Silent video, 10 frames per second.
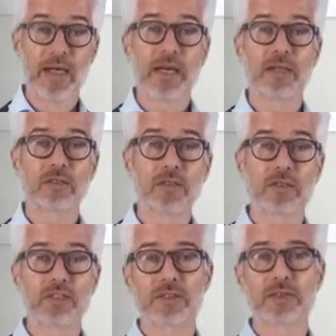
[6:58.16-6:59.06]
In
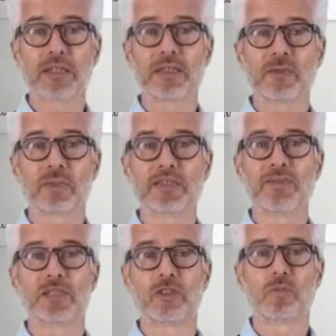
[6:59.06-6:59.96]
ontologies you can express
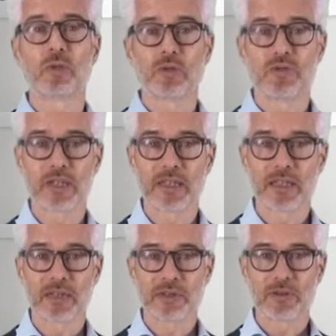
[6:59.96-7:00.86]
much more. For
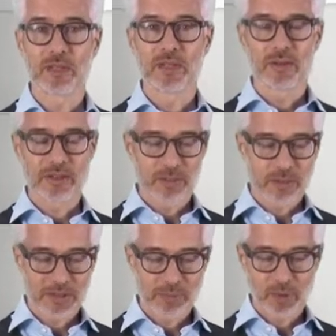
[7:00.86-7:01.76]
example, you can also
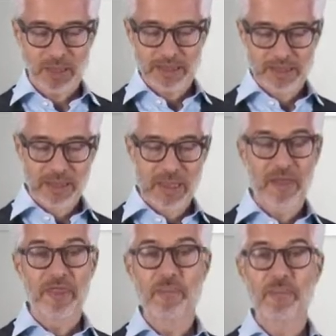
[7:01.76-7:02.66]
express
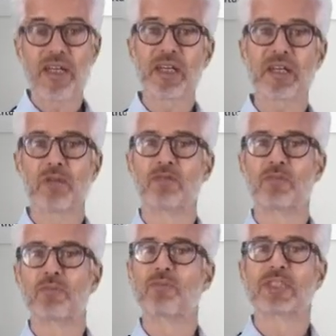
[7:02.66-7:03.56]
the meaning of
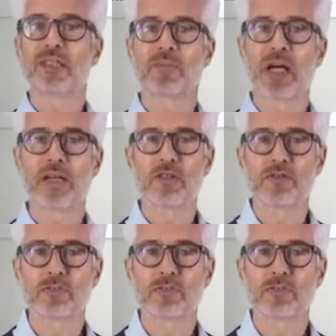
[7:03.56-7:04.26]
some kind of